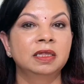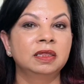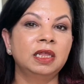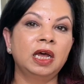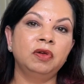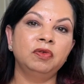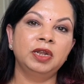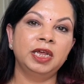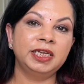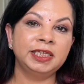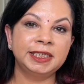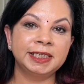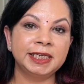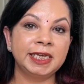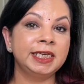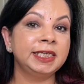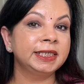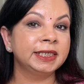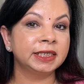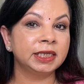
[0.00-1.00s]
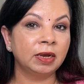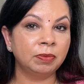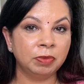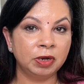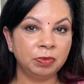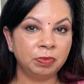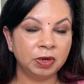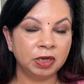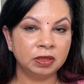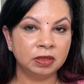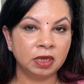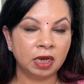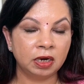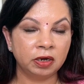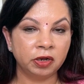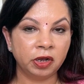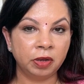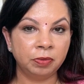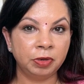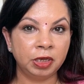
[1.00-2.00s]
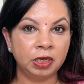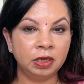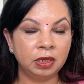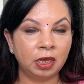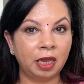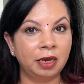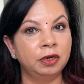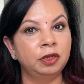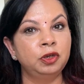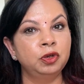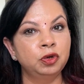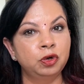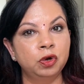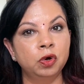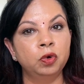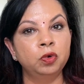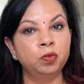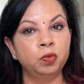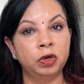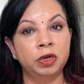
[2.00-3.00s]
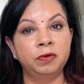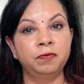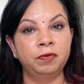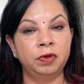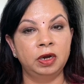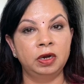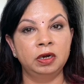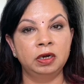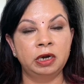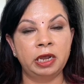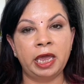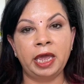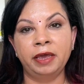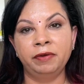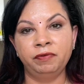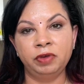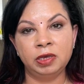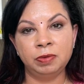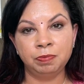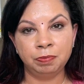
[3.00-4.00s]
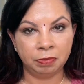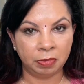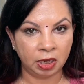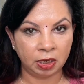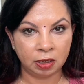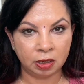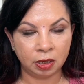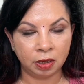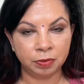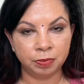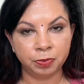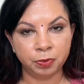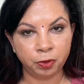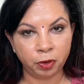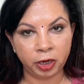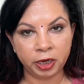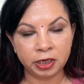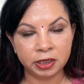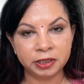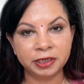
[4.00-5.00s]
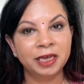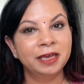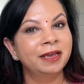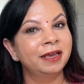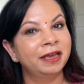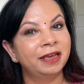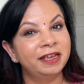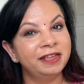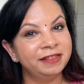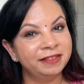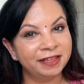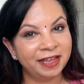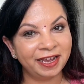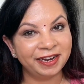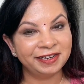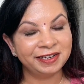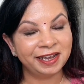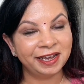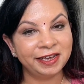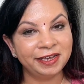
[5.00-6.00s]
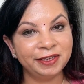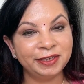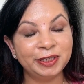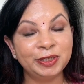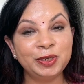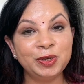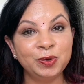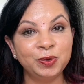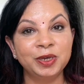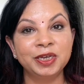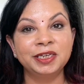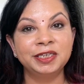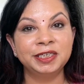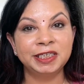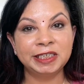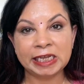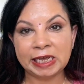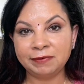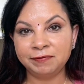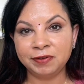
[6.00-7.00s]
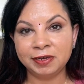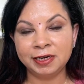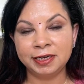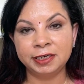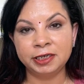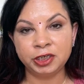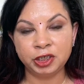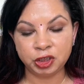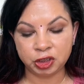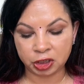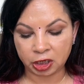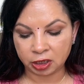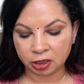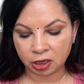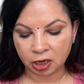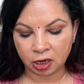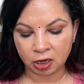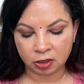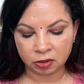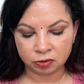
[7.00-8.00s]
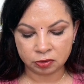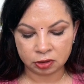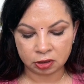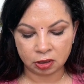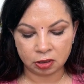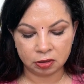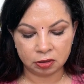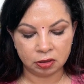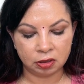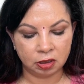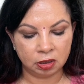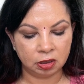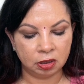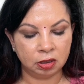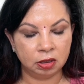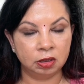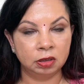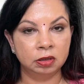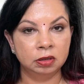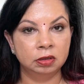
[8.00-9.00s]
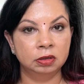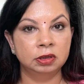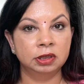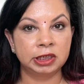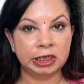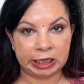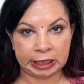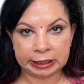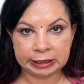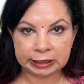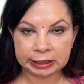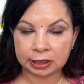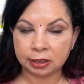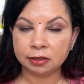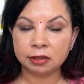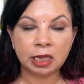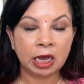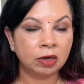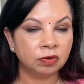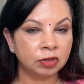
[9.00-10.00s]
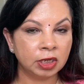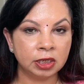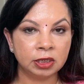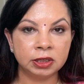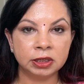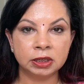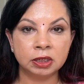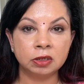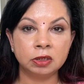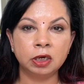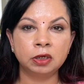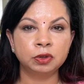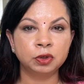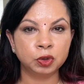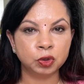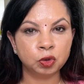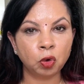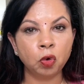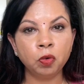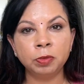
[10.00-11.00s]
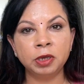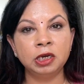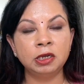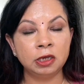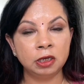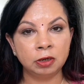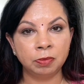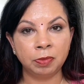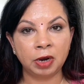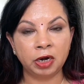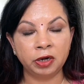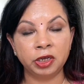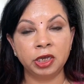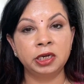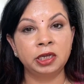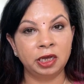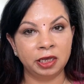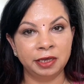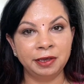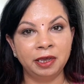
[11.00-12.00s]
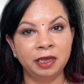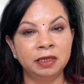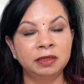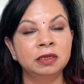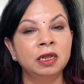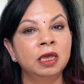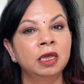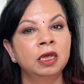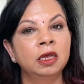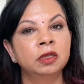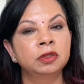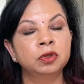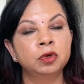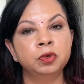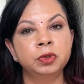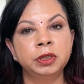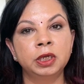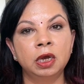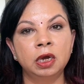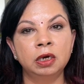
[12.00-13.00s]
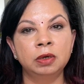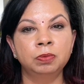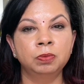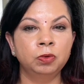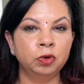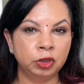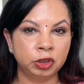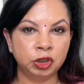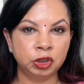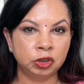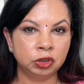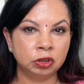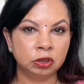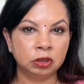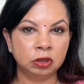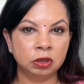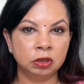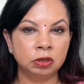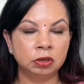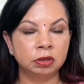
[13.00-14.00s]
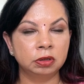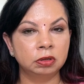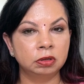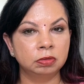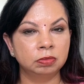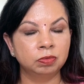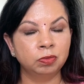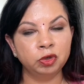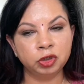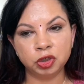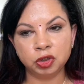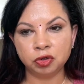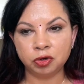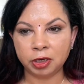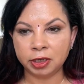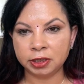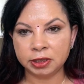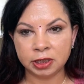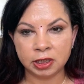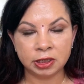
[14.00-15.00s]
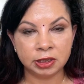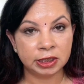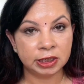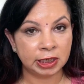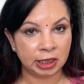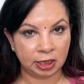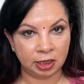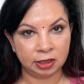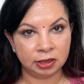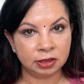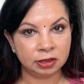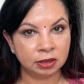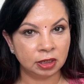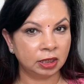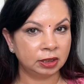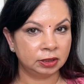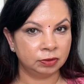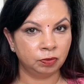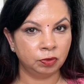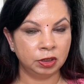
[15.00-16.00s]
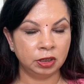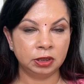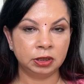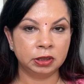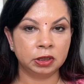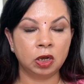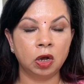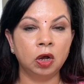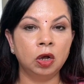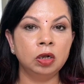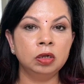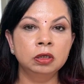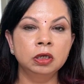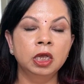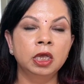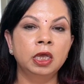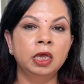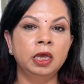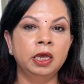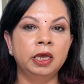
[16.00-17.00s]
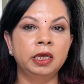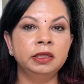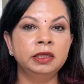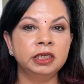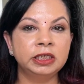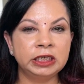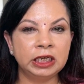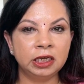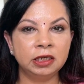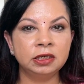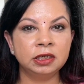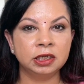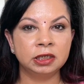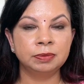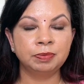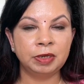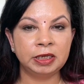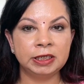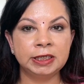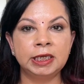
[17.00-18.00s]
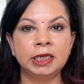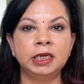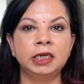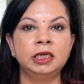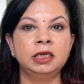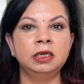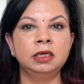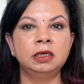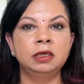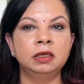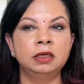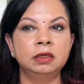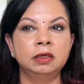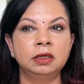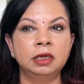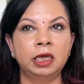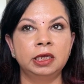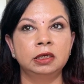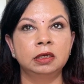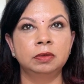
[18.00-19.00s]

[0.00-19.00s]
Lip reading: Now, let's say summer months are coming and you don't want to wear heavy makeup, right? In that case, you can definitely check out the tint. Nowadays, there are so many in the market. Again, Those are moisturizing tint. That's what it's called. And the tint is basically like a